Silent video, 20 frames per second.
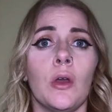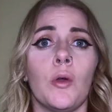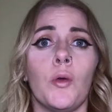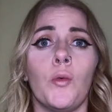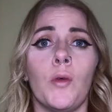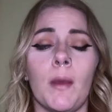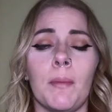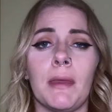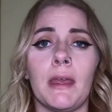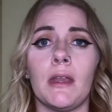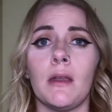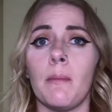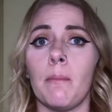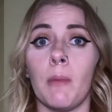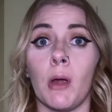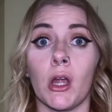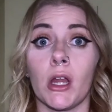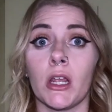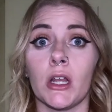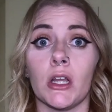women
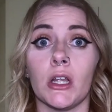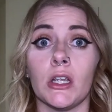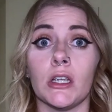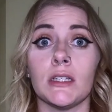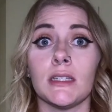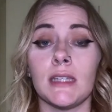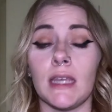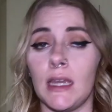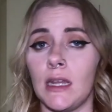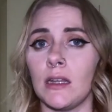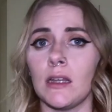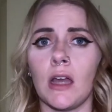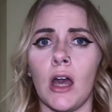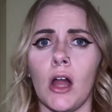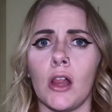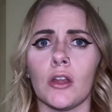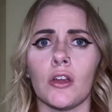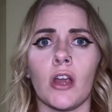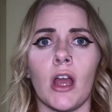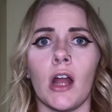marketers in
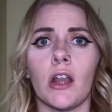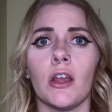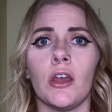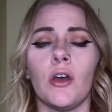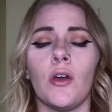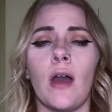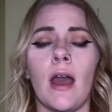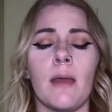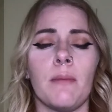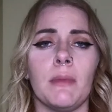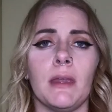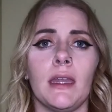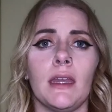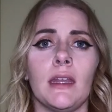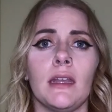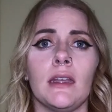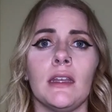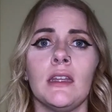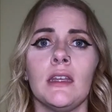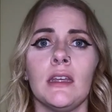Colorado. I
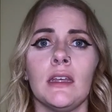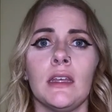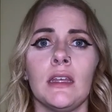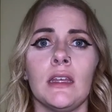mean,